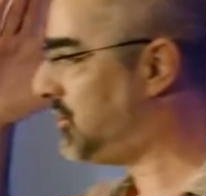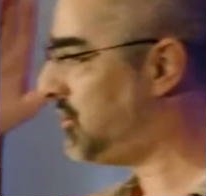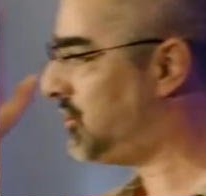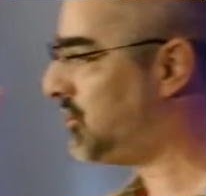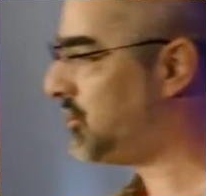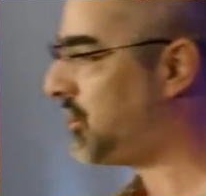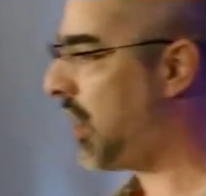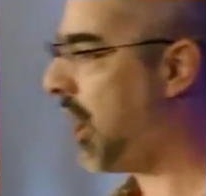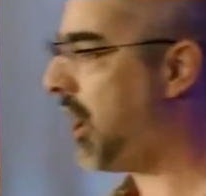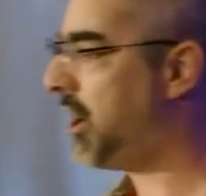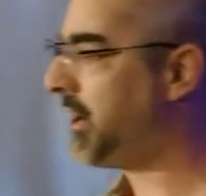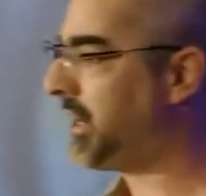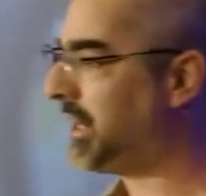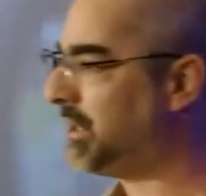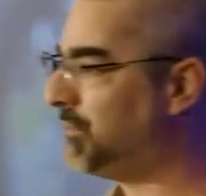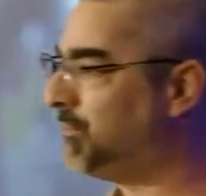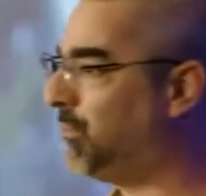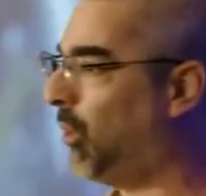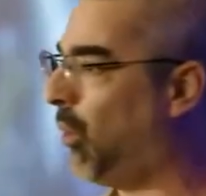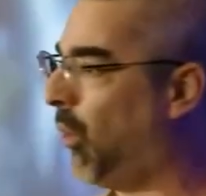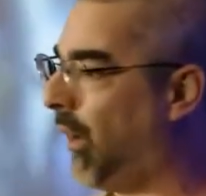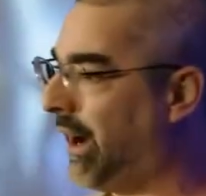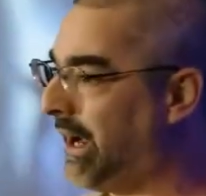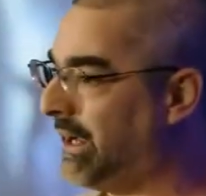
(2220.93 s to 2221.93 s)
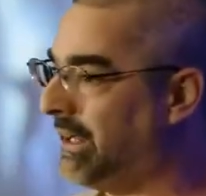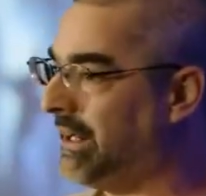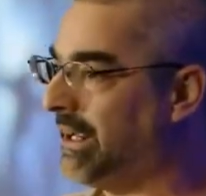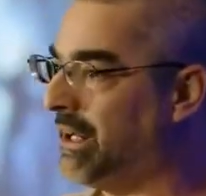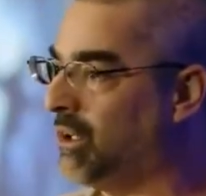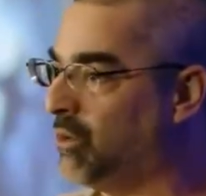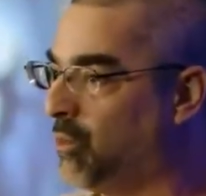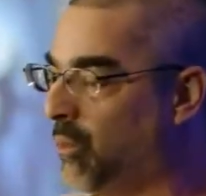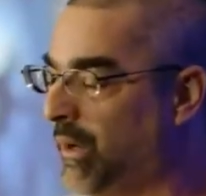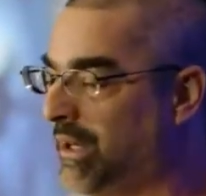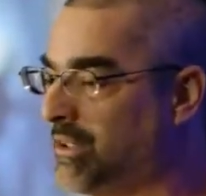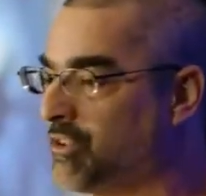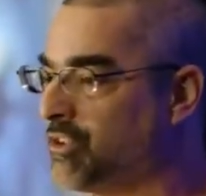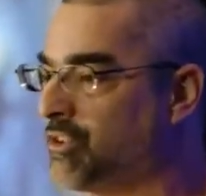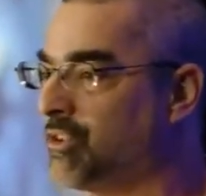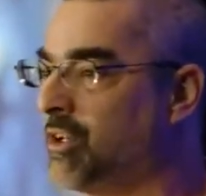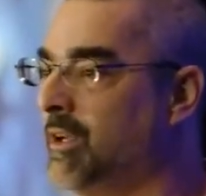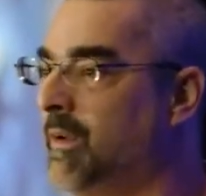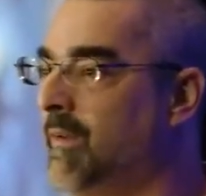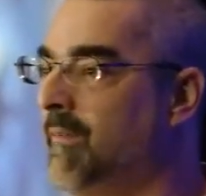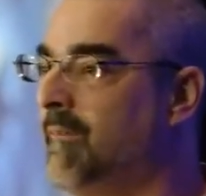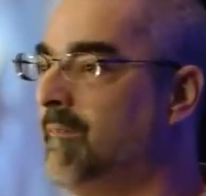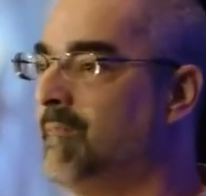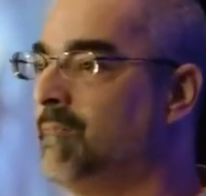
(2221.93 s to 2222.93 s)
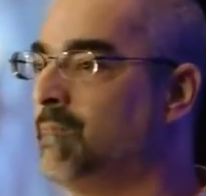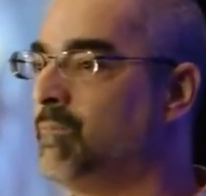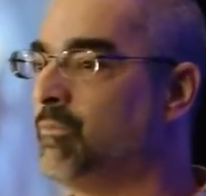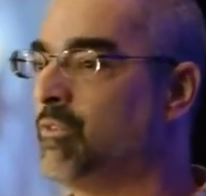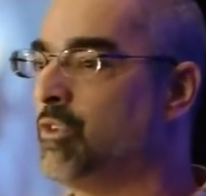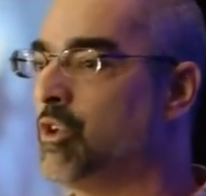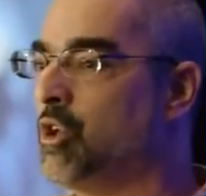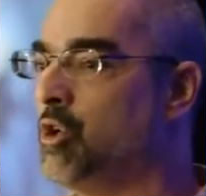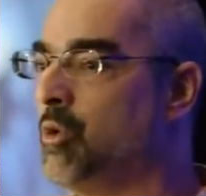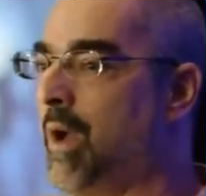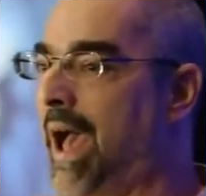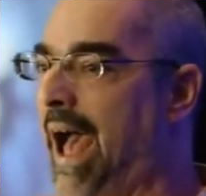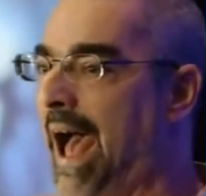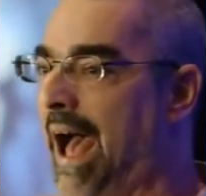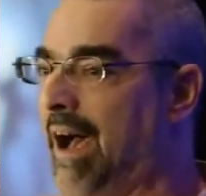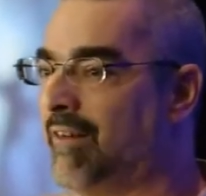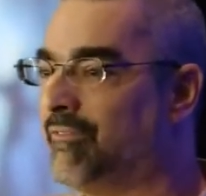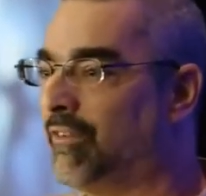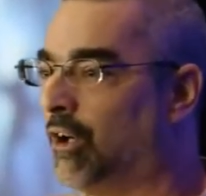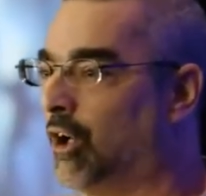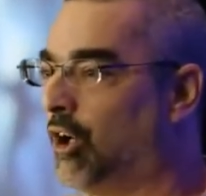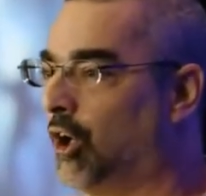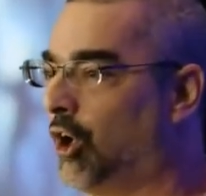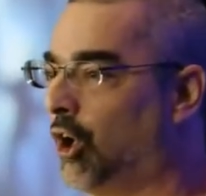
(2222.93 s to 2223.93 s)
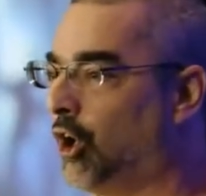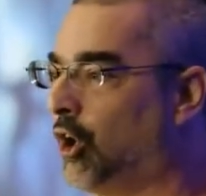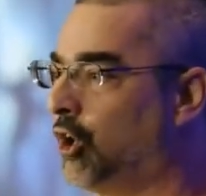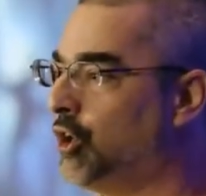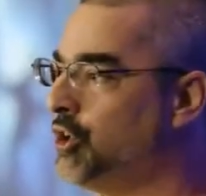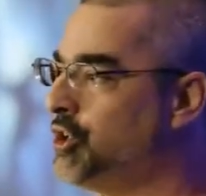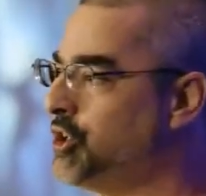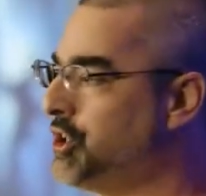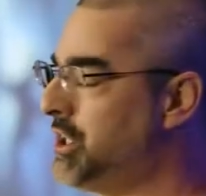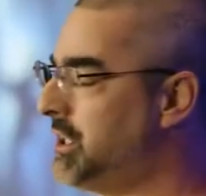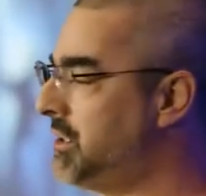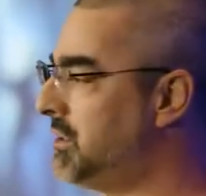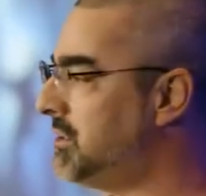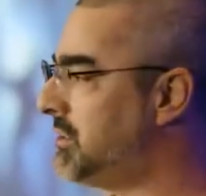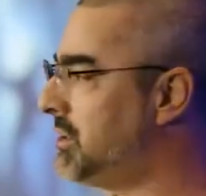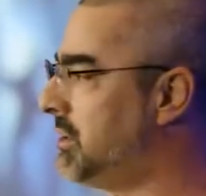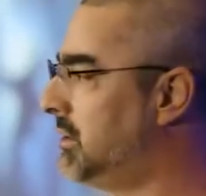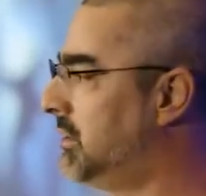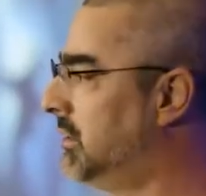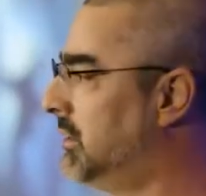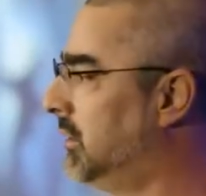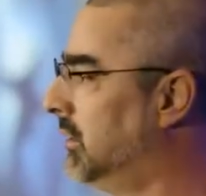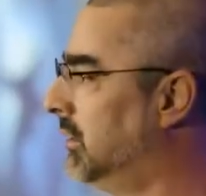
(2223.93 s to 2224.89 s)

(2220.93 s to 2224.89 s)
starting point in which you have urgent,